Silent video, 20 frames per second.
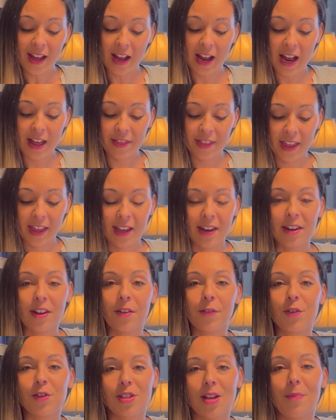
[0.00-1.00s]
And then
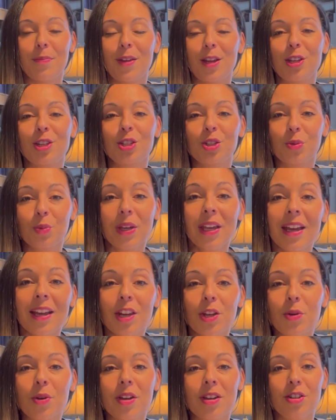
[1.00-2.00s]
for something sweet,
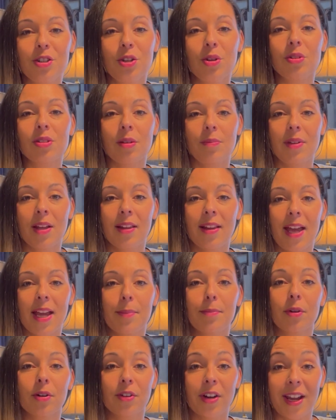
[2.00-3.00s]
you could do something like
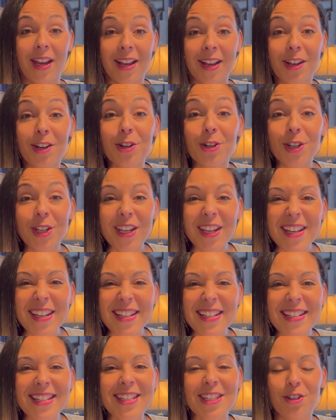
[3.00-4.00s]
meringue
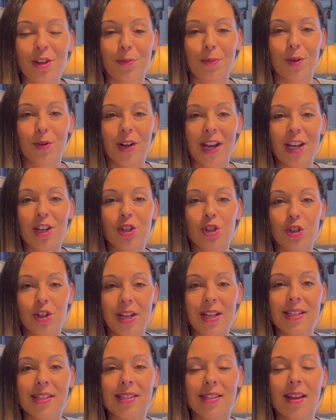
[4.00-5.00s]
cookies or meringue
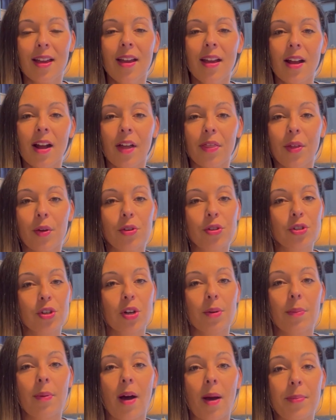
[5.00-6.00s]
treats. Those
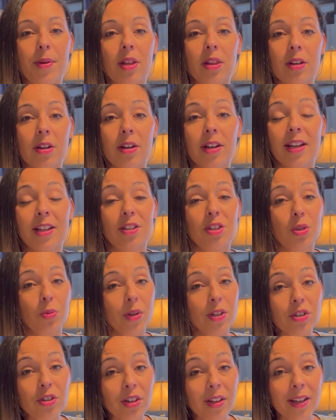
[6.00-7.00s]
are popular in
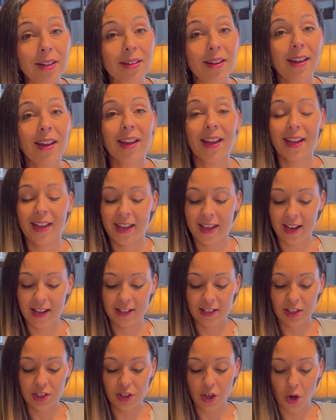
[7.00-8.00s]
Switzerland.
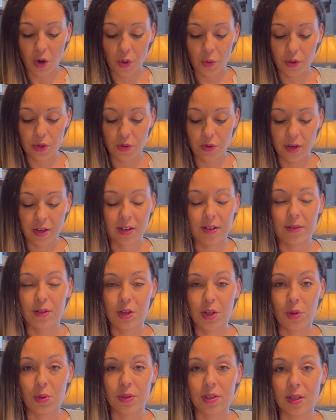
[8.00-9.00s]
And so you could
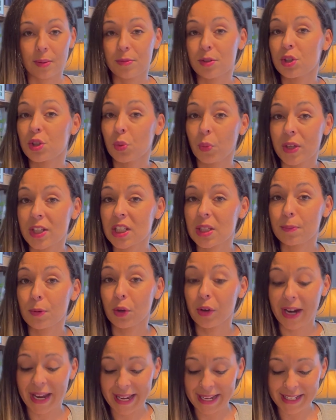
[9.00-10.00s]
do some Swiss
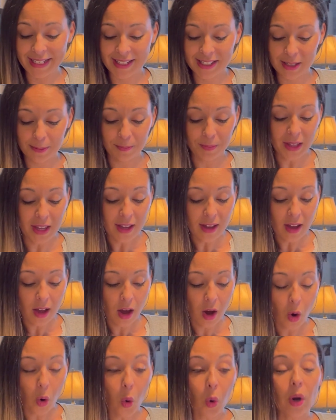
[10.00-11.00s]
meringues
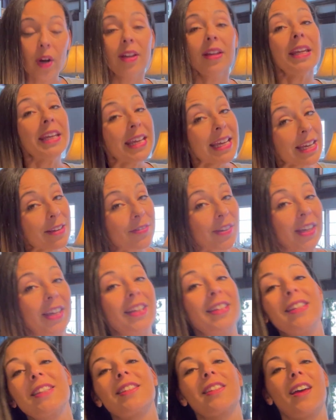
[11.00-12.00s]
or
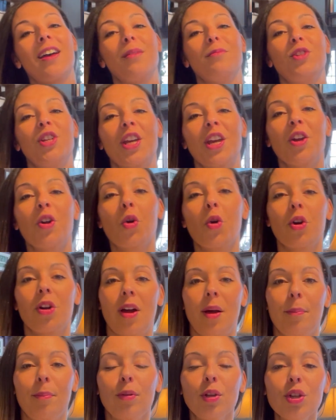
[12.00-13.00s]
even some chicken
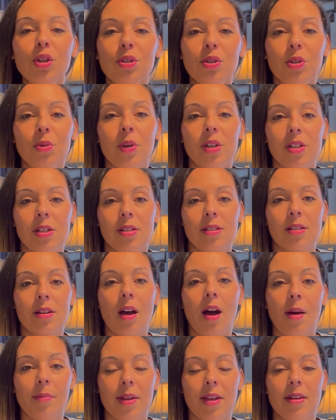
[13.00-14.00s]
cordon bleu, which is
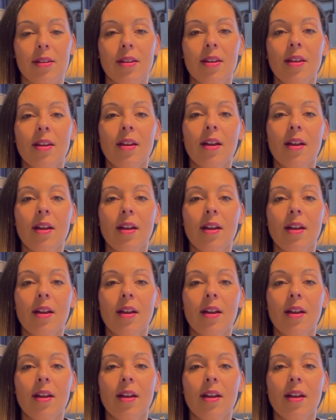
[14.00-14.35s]
common.